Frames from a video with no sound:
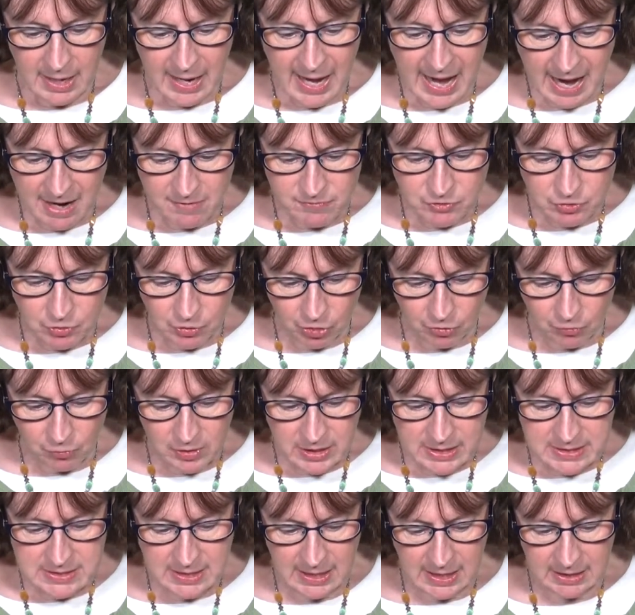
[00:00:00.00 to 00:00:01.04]
After
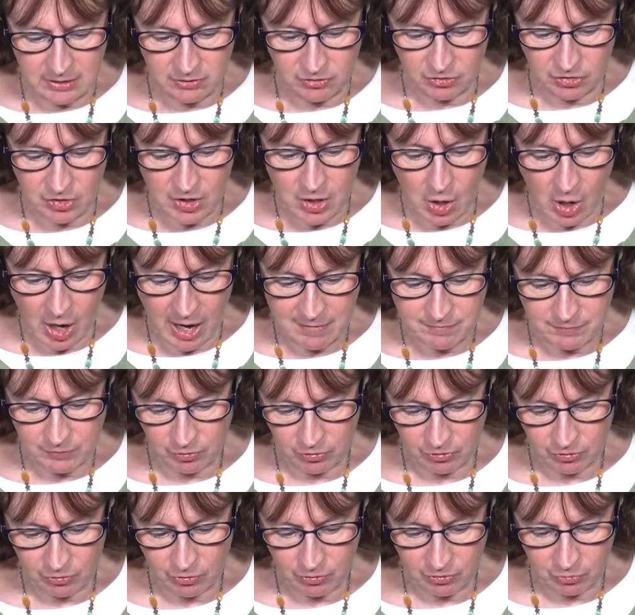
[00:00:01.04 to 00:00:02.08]
three days, the
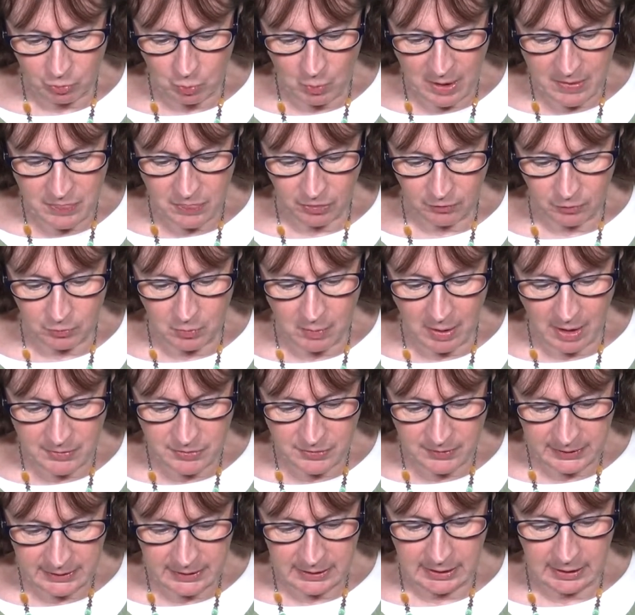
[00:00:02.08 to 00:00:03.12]
officers went
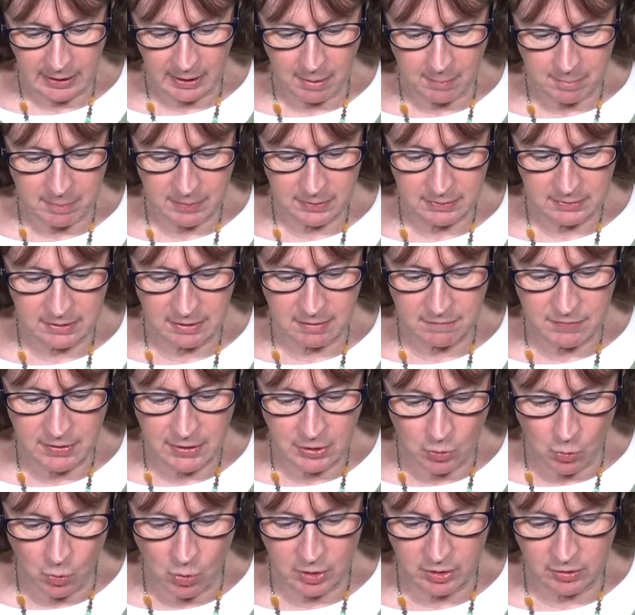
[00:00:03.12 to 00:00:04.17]
throughout the camp,
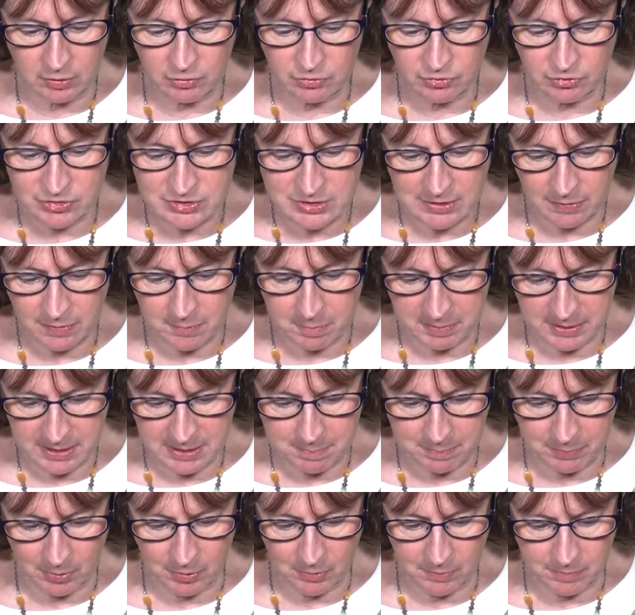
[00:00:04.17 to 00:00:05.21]
giving orders to the
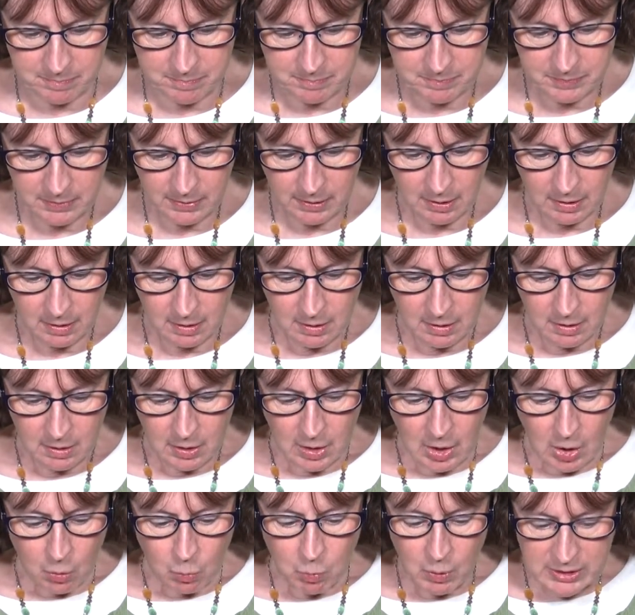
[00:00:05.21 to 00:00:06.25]
people.
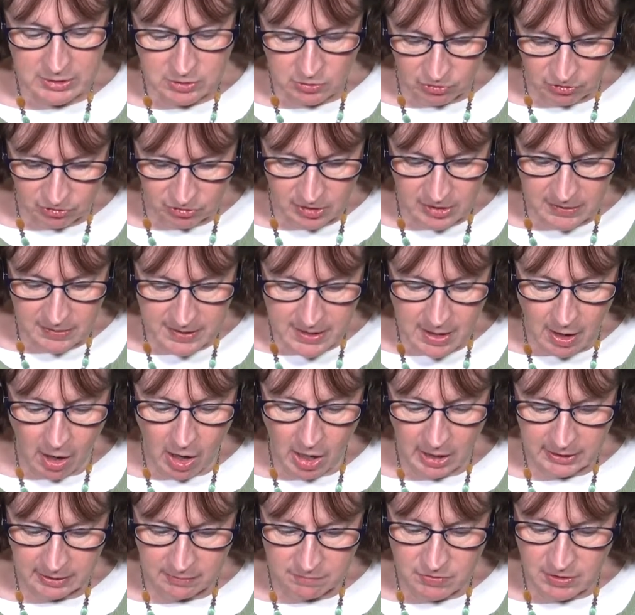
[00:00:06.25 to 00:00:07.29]
When you see the
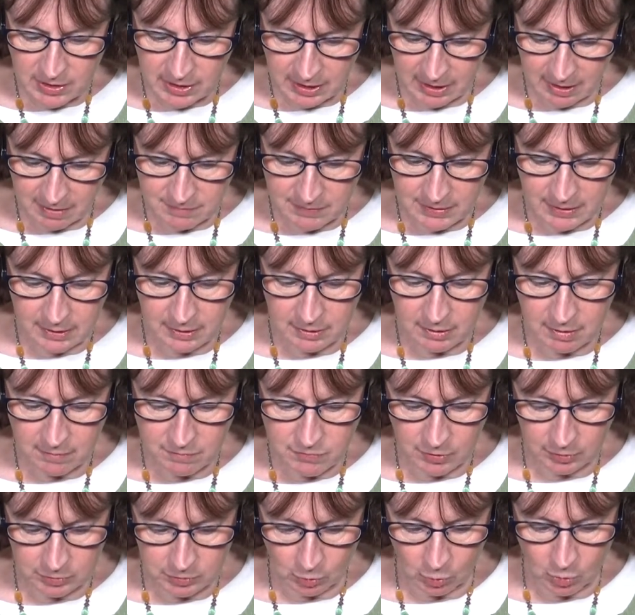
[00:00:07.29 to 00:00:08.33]
Ark of the Covenant
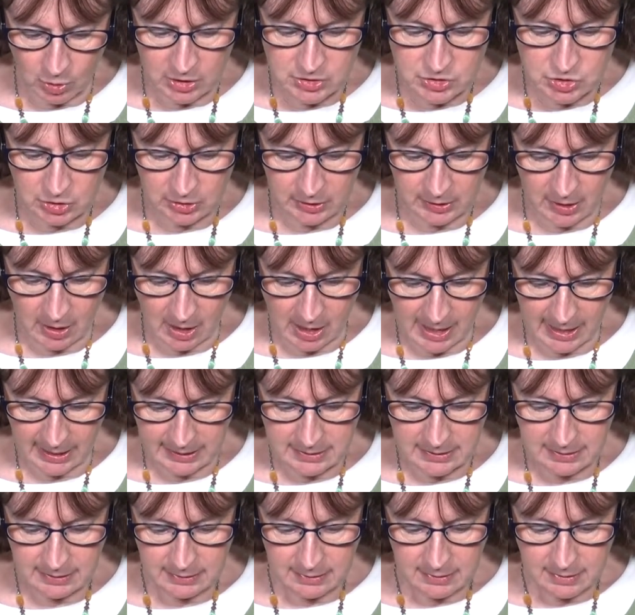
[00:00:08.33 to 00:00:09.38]
of the Lord your
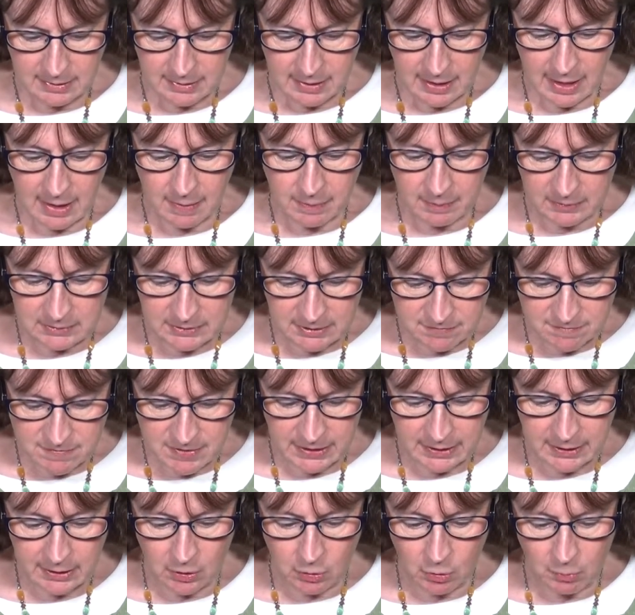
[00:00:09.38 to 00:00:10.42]
God, and the
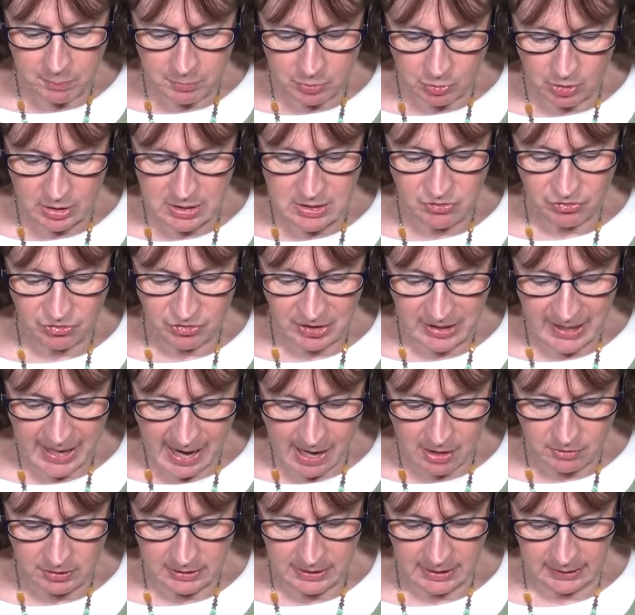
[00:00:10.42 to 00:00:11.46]
Levitical priests
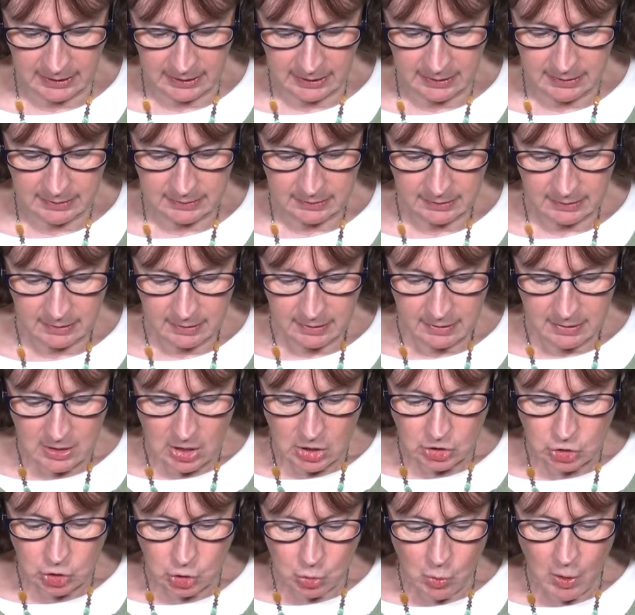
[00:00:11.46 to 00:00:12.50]
carrying it,
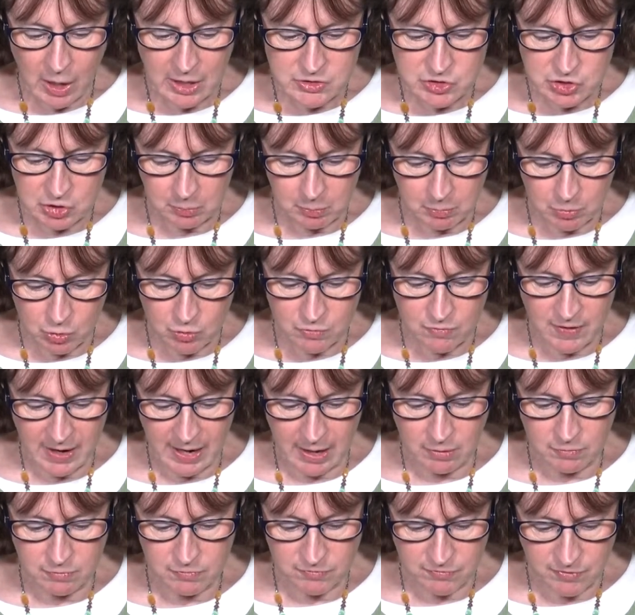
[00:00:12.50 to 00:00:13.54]
you are to move
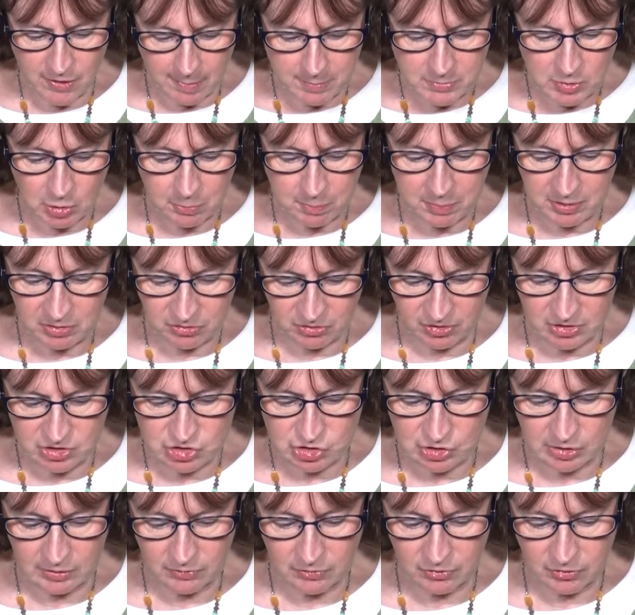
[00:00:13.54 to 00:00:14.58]
out from your
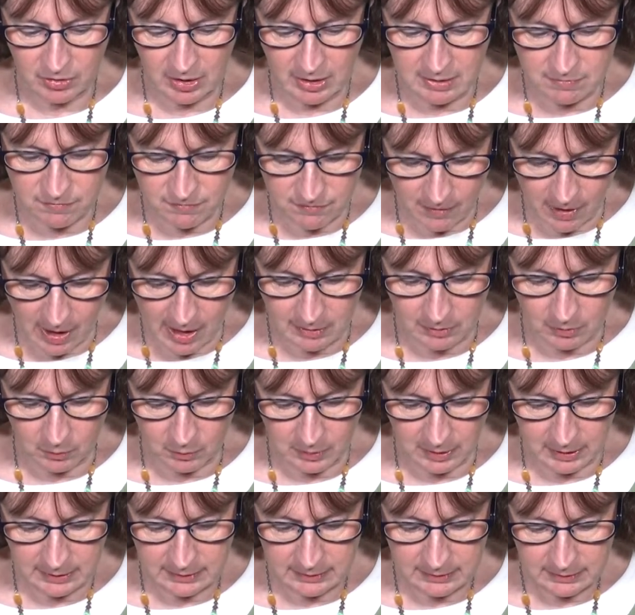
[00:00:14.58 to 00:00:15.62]
positions and
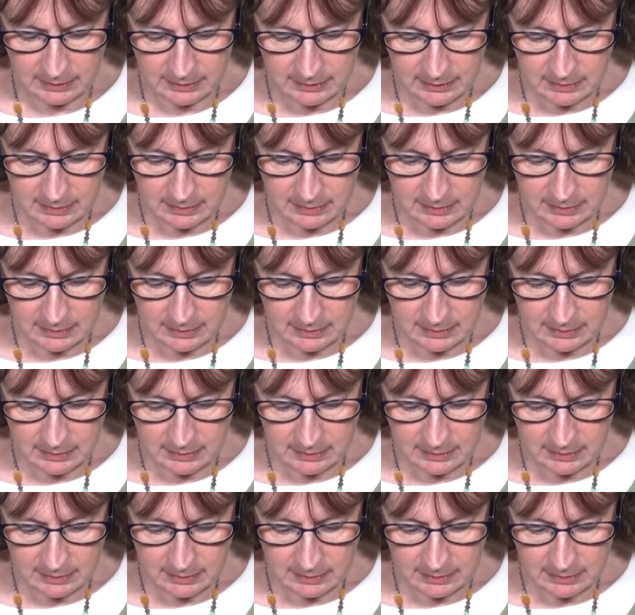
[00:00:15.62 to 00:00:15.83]
follow it.